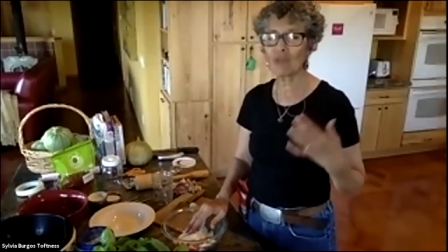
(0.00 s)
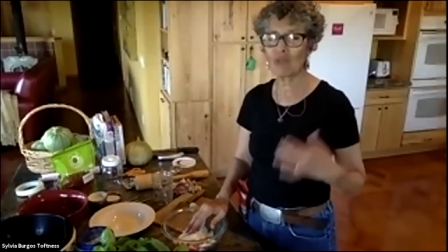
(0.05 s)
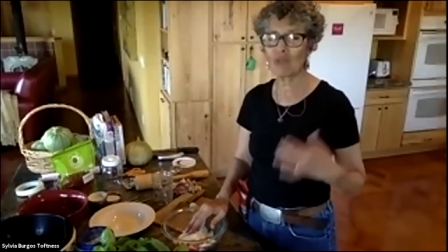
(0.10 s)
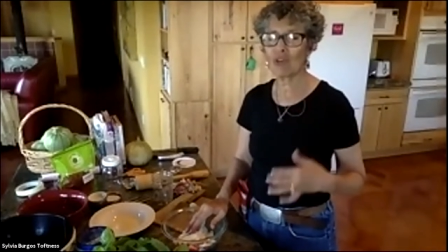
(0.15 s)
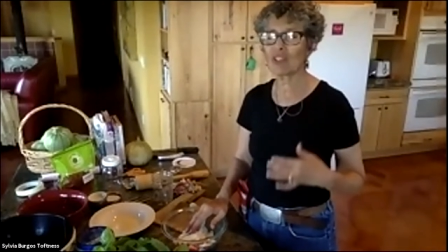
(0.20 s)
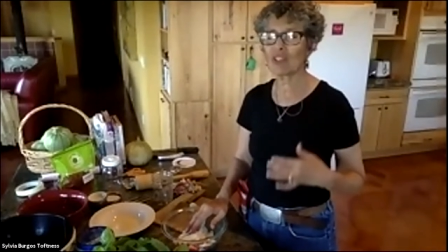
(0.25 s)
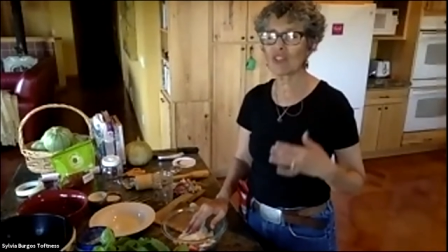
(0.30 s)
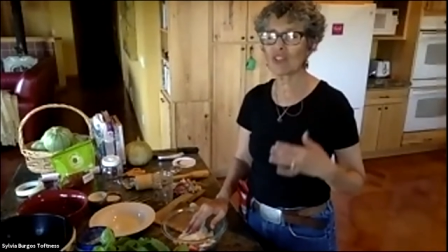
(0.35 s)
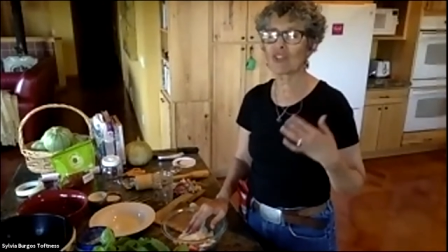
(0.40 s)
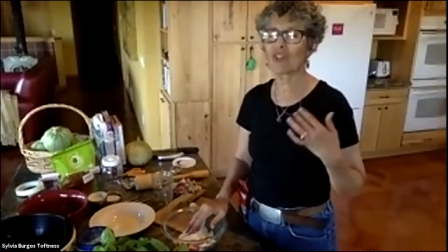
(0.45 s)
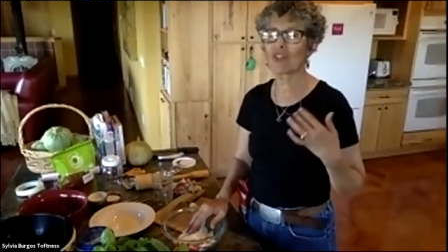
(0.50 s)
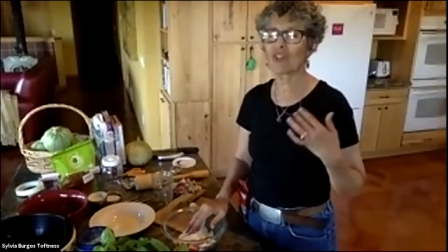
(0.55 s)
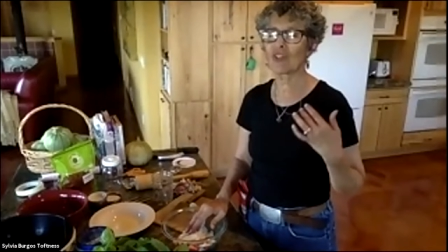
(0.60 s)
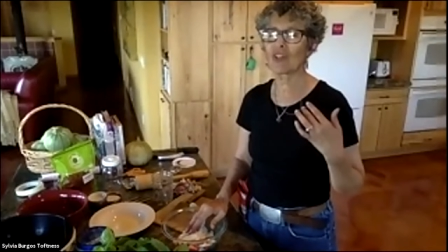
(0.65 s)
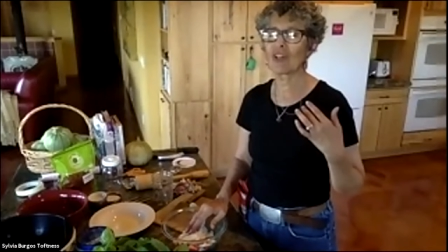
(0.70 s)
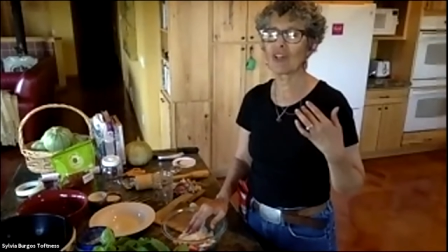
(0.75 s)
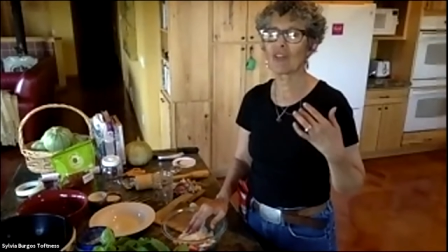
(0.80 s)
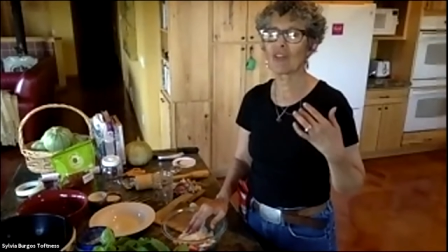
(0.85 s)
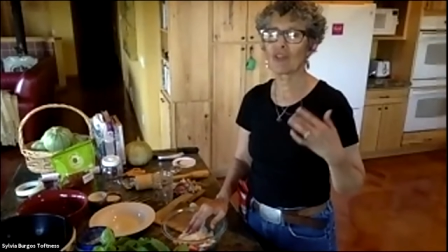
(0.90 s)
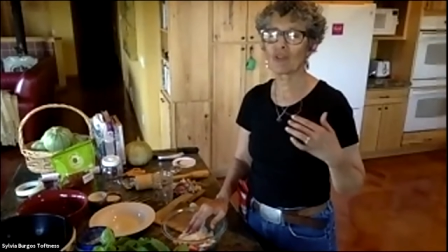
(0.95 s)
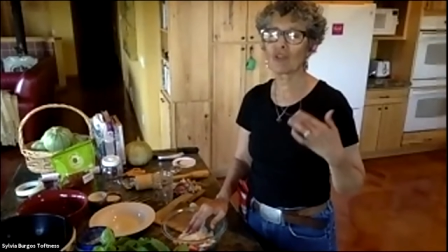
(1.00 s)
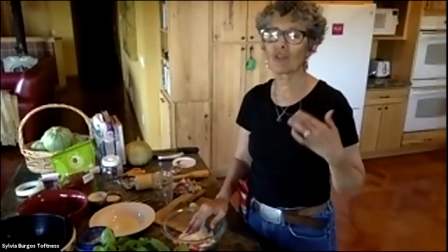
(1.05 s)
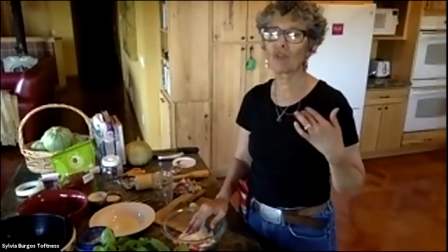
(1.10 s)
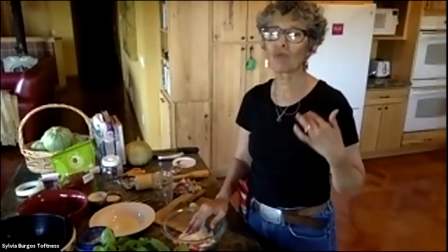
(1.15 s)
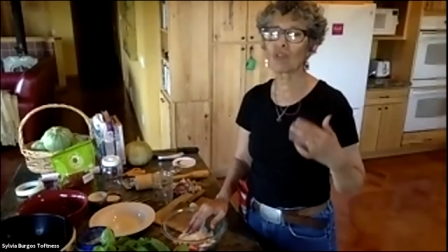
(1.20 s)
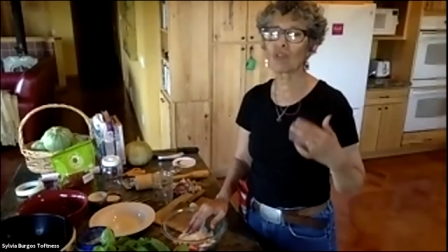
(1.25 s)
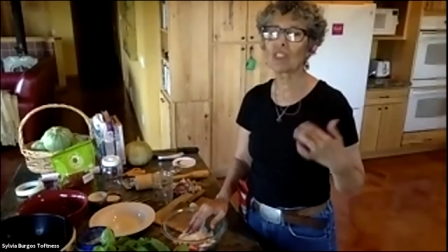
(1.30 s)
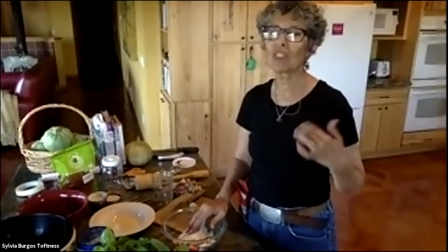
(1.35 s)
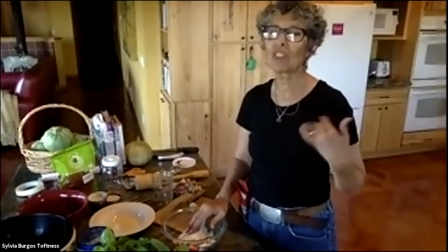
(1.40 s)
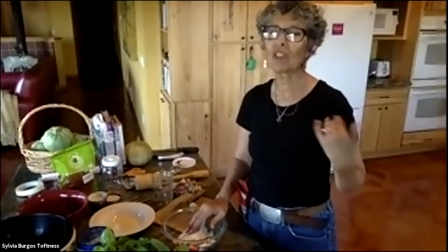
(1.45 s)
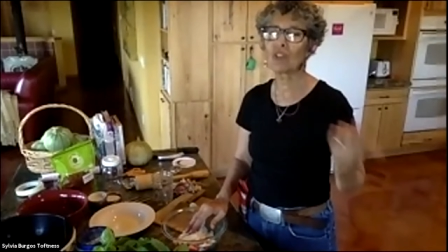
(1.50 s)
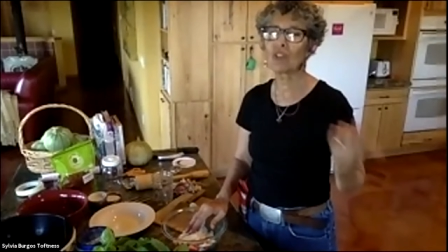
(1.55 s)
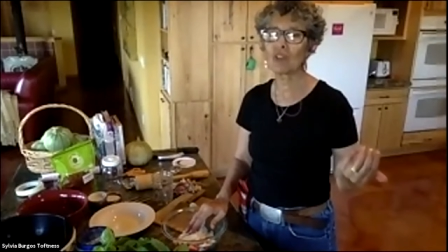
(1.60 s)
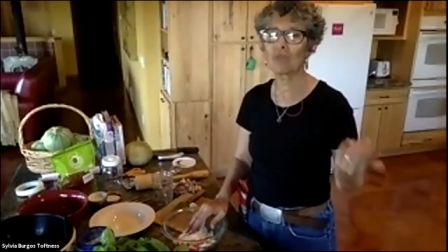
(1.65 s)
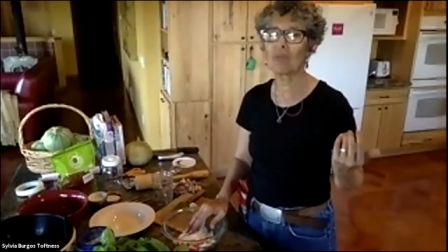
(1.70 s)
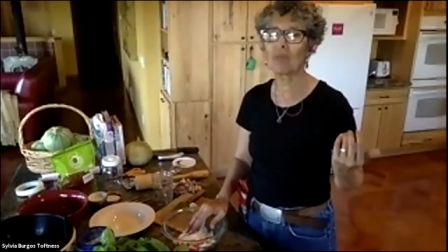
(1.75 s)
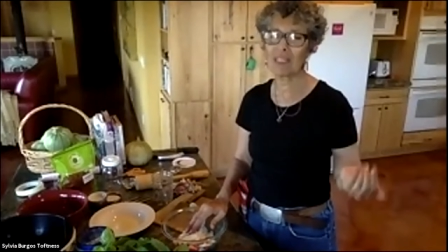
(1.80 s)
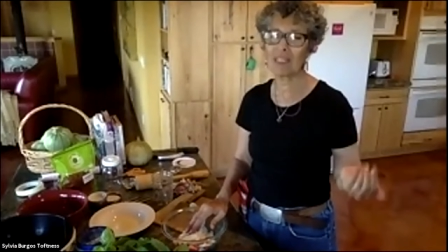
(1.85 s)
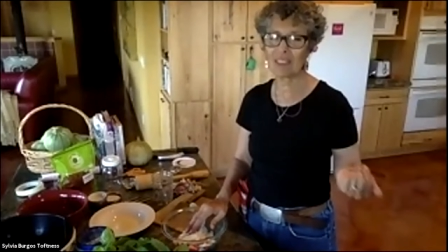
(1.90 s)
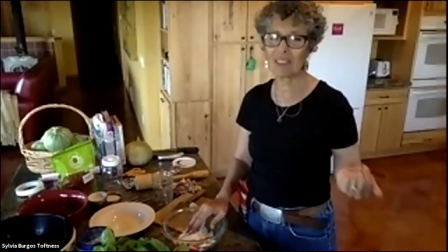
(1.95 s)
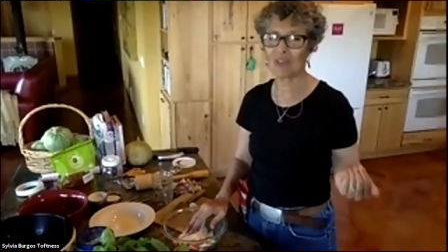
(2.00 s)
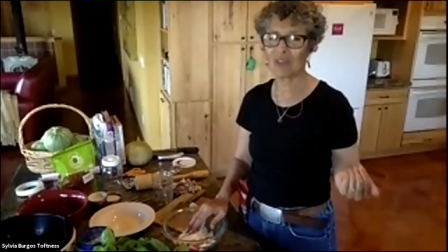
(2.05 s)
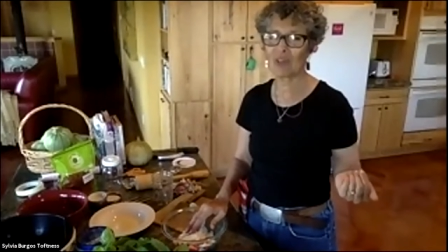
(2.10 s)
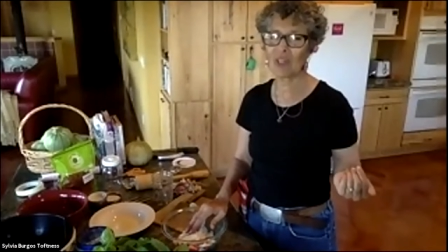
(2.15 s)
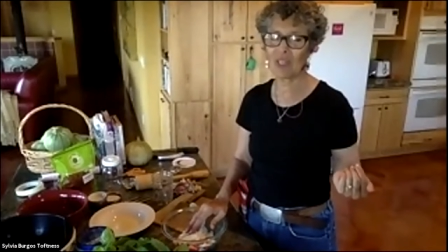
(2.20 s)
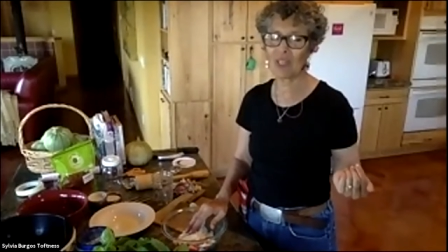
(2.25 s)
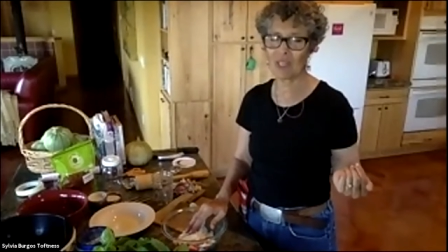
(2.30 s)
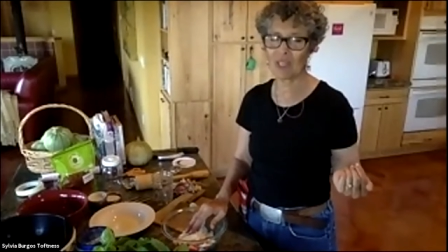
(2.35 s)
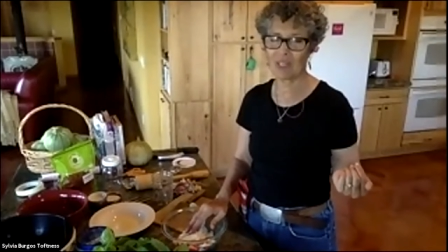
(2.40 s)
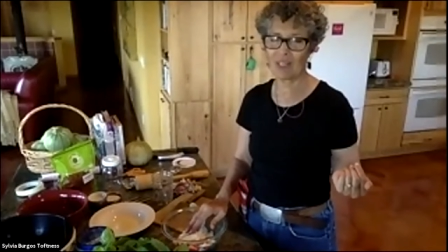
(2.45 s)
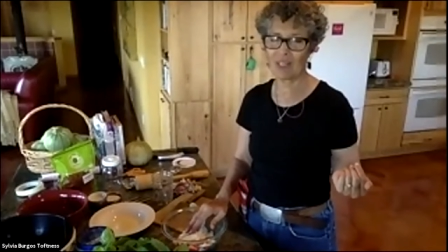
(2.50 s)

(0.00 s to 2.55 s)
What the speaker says: foster those really good bacteria.